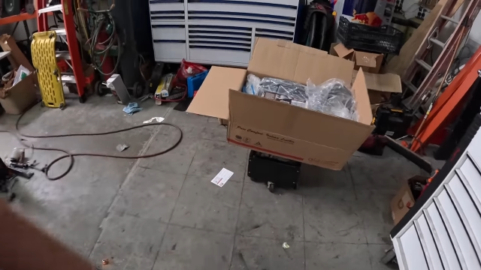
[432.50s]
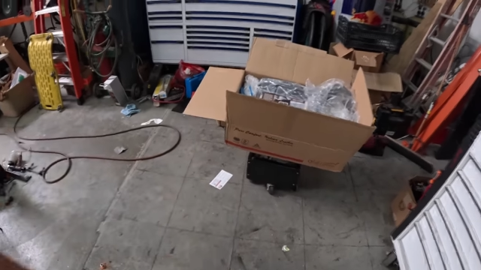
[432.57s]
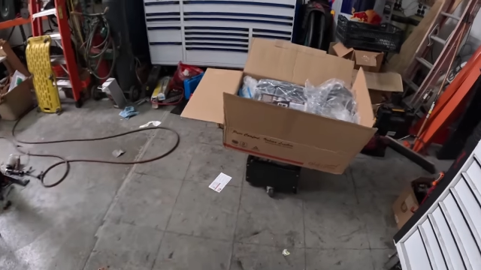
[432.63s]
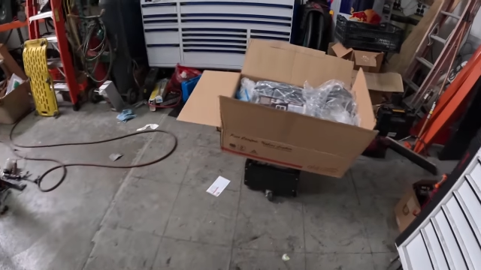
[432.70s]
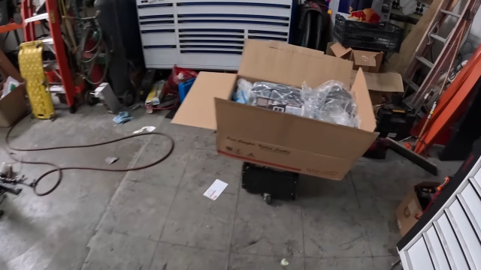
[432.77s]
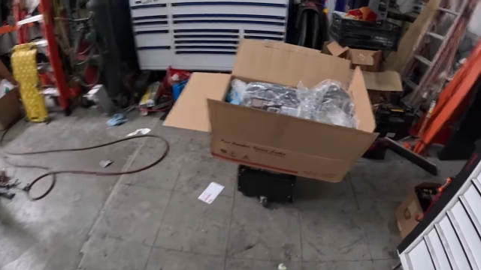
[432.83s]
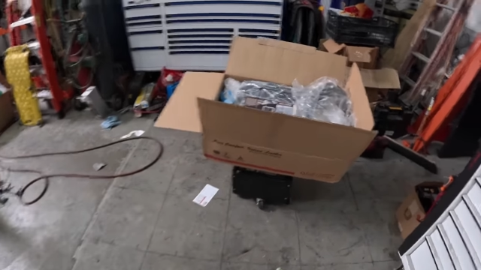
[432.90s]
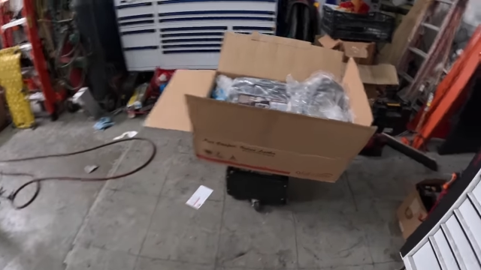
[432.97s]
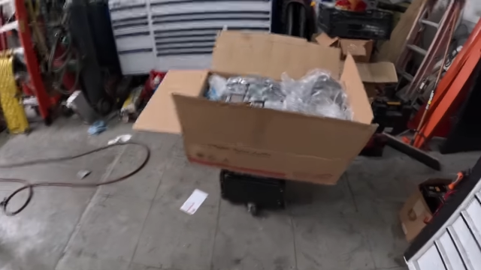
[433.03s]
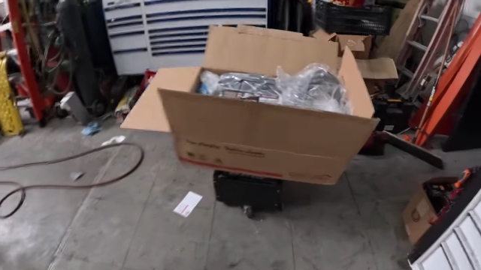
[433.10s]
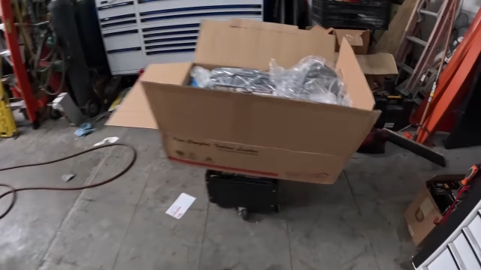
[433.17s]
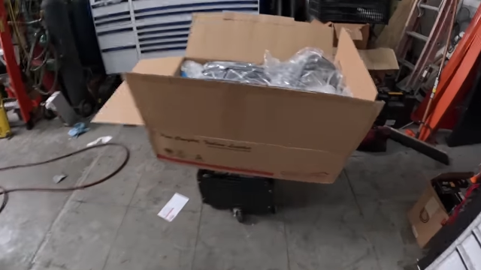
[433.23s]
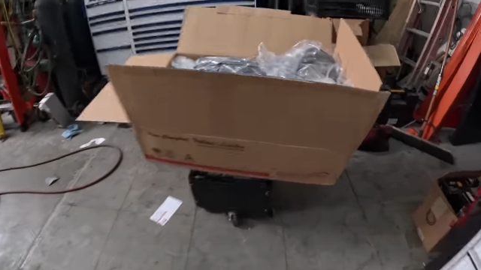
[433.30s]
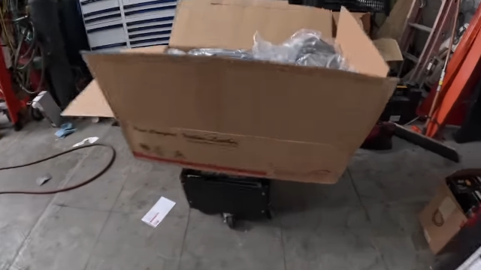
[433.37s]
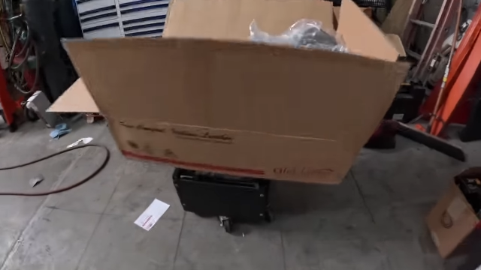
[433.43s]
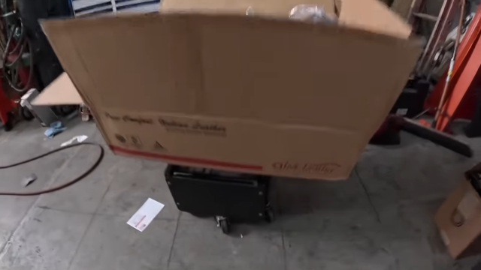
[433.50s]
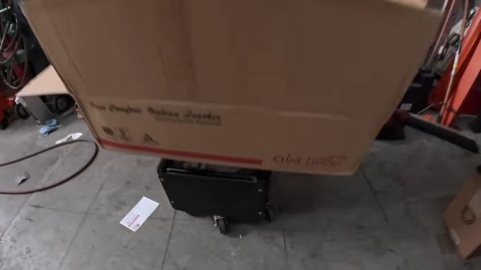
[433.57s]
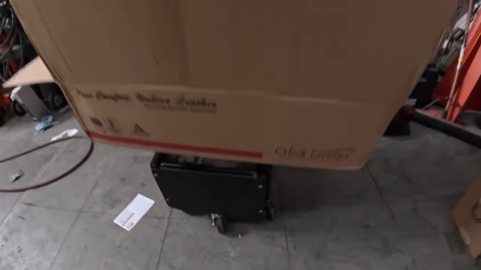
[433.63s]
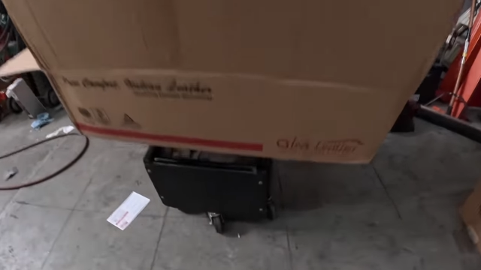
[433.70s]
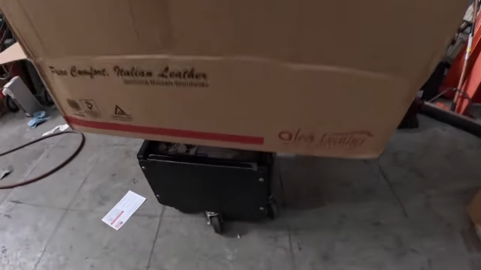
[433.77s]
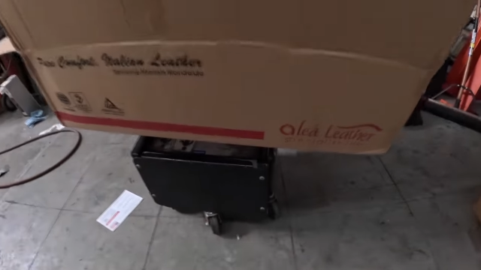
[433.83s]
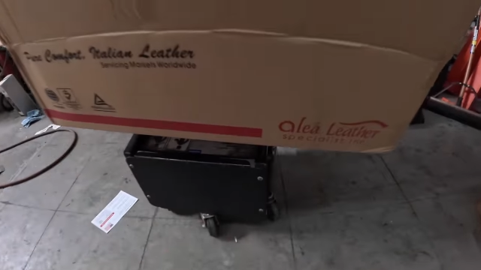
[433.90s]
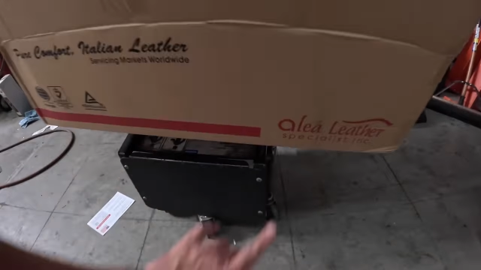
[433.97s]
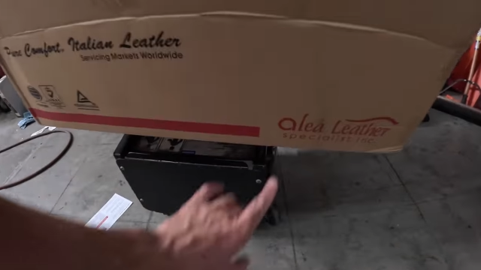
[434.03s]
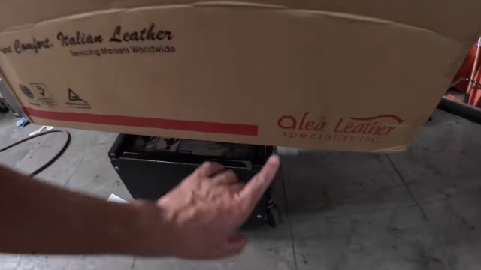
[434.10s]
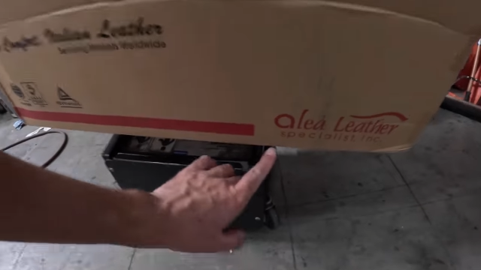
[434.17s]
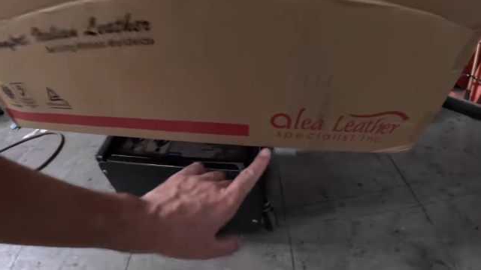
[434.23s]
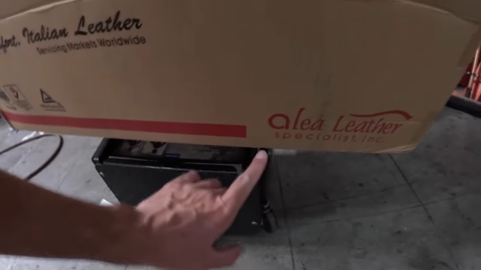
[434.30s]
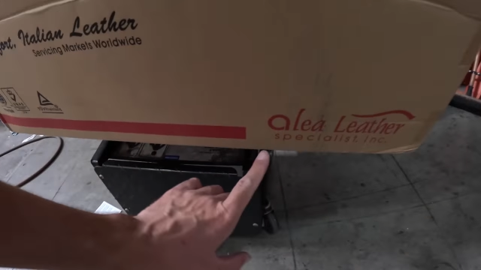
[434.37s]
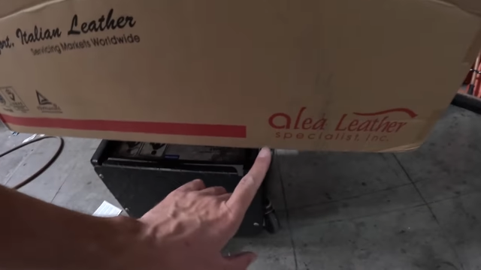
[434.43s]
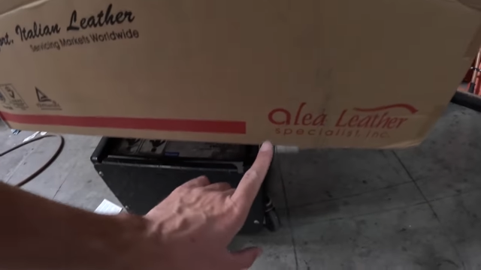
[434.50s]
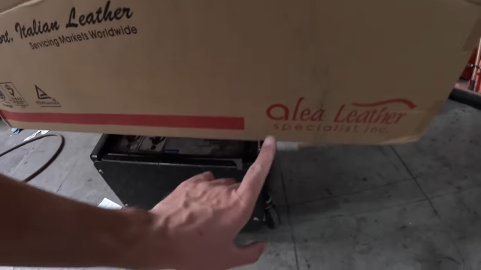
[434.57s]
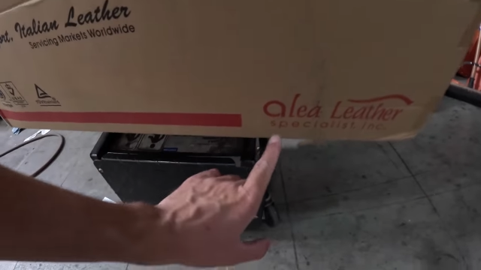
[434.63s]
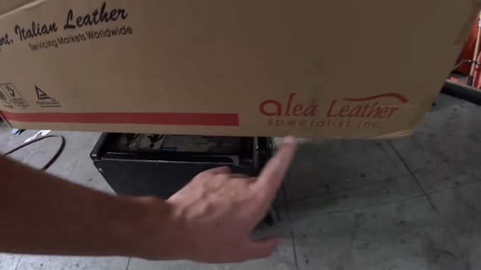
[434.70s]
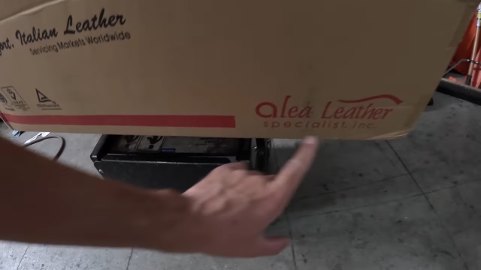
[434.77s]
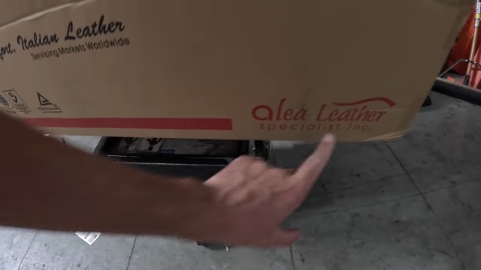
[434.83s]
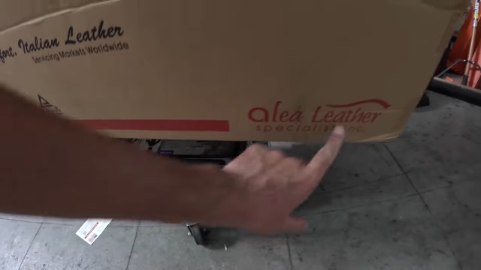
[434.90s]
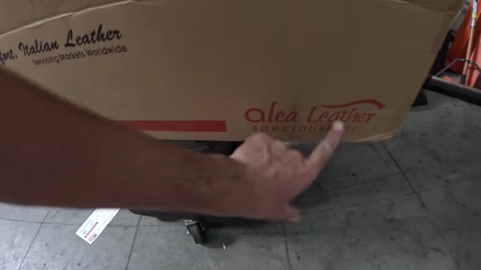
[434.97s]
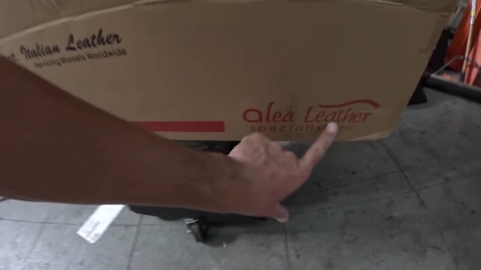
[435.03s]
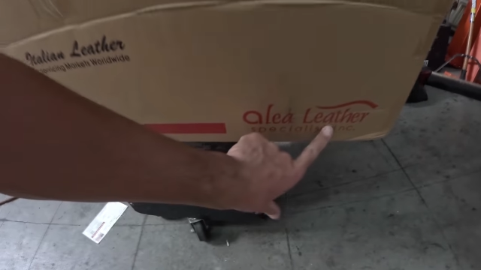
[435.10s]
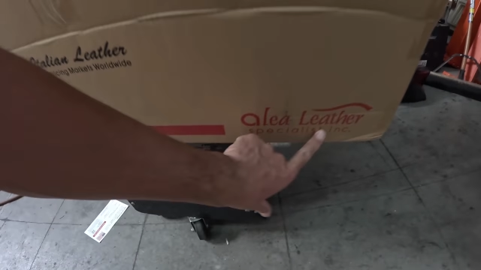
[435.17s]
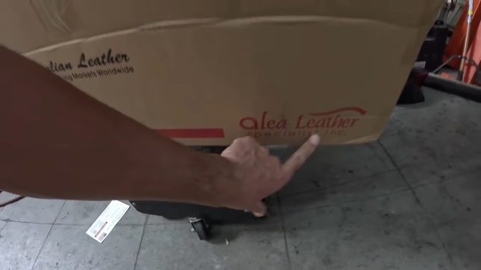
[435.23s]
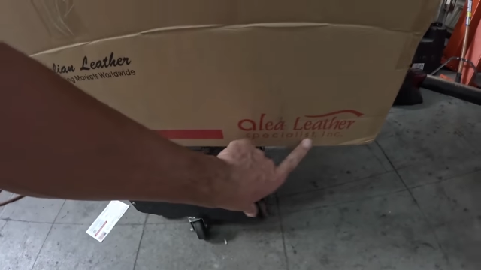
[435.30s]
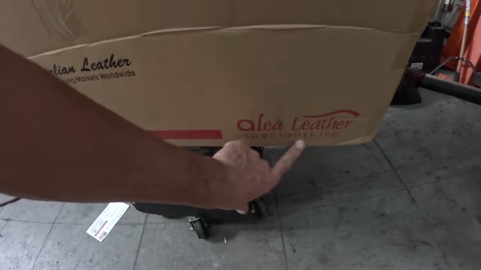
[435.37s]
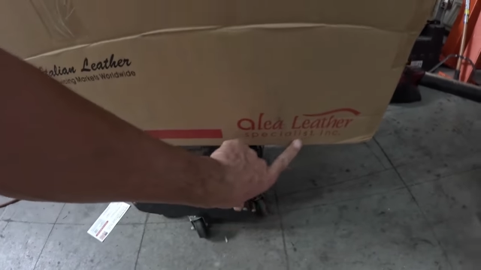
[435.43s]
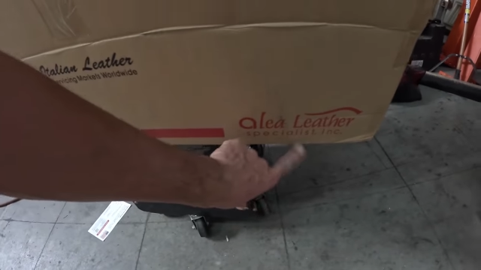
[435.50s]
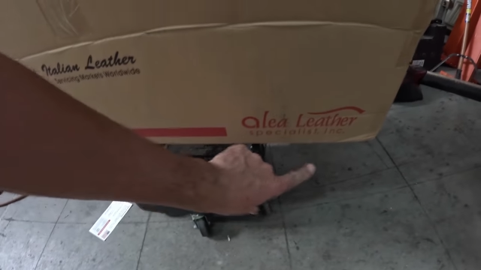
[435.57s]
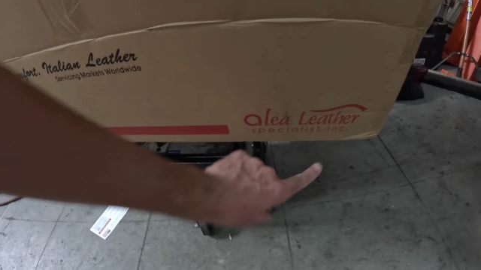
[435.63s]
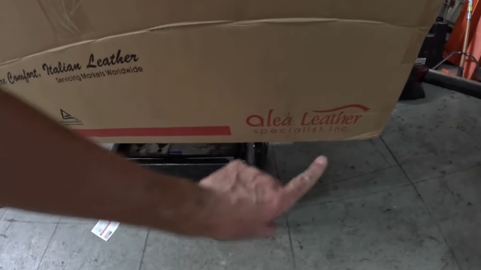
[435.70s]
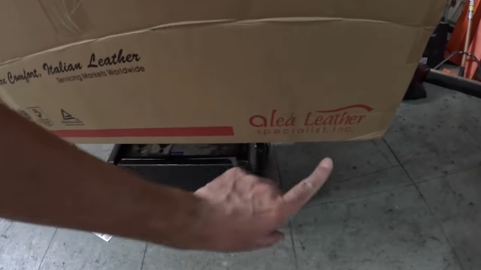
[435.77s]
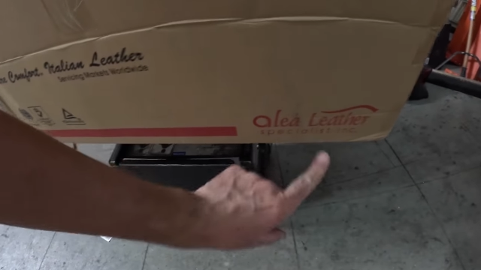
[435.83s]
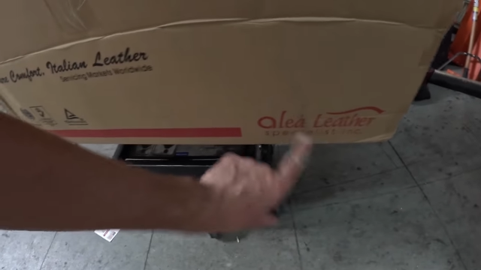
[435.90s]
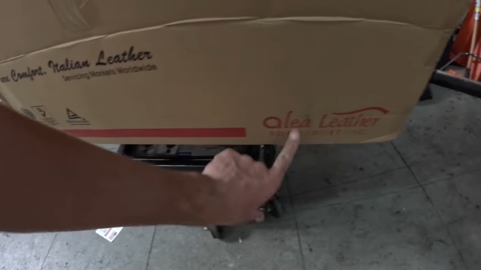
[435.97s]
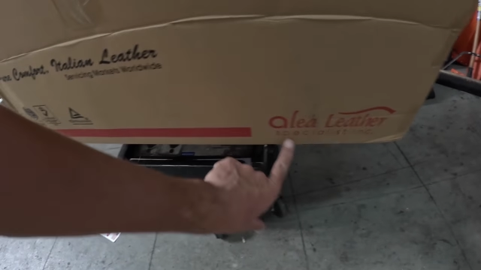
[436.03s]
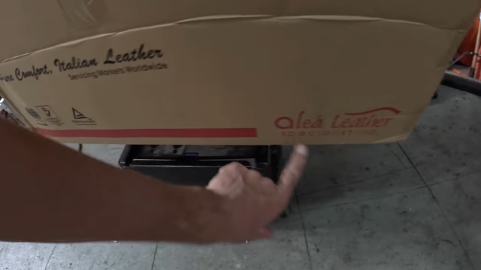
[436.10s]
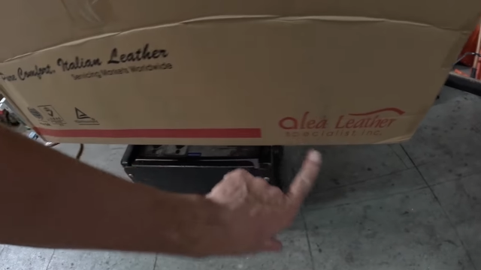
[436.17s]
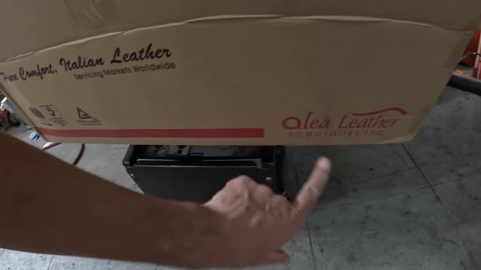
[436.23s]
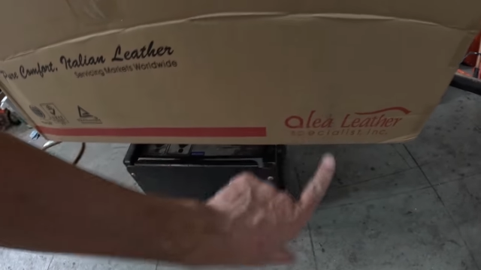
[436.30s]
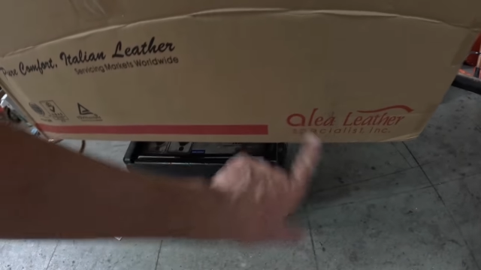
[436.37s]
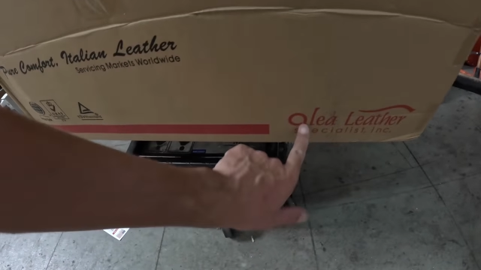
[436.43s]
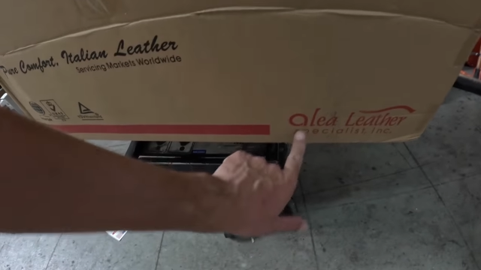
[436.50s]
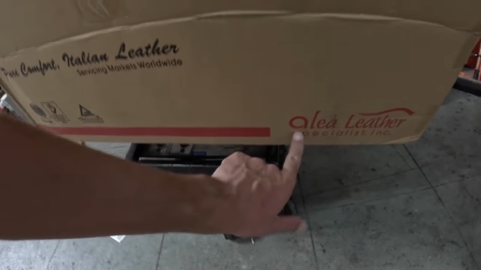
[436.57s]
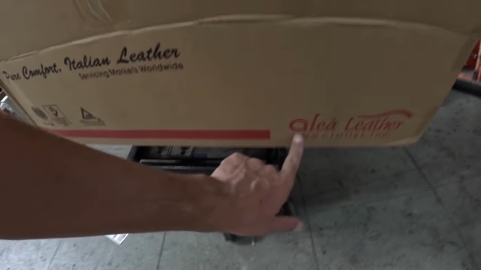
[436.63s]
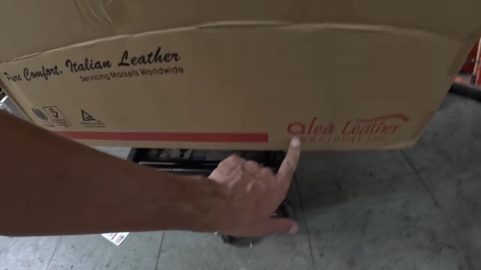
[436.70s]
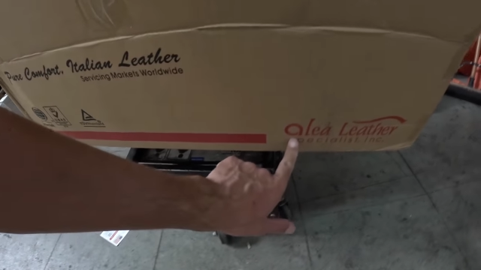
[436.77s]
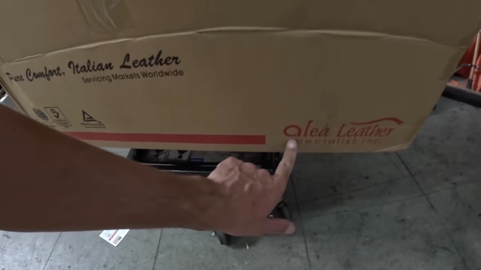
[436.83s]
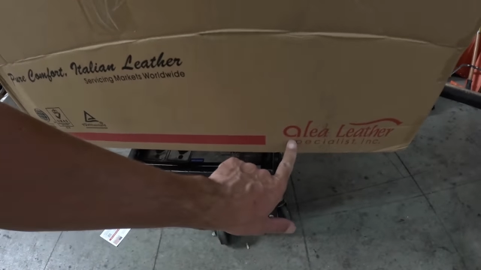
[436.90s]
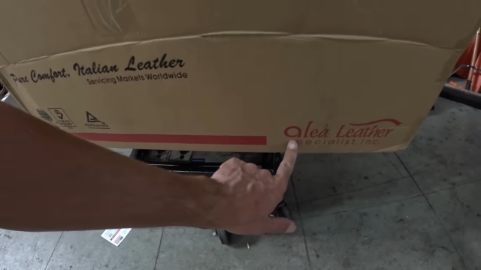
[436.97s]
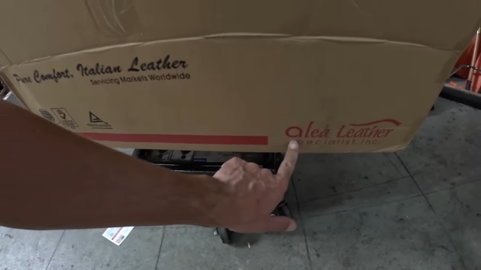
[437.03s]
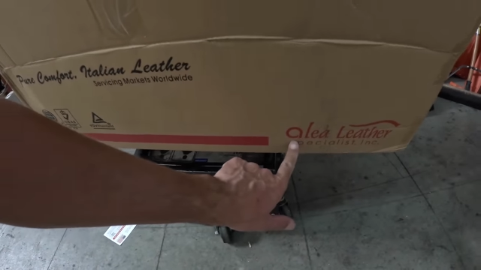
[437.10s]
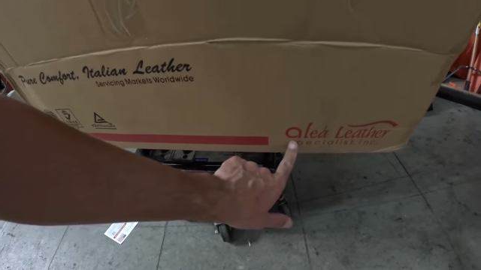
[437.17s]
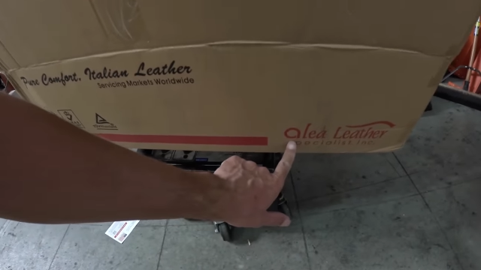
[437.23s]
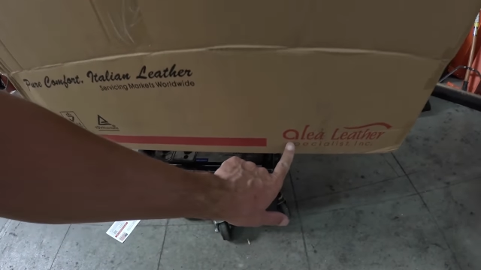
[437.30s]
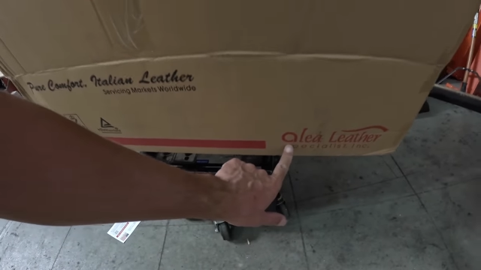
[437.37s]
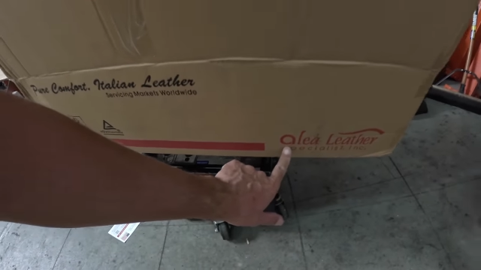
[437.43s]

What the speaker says: [unreadable: no face in view]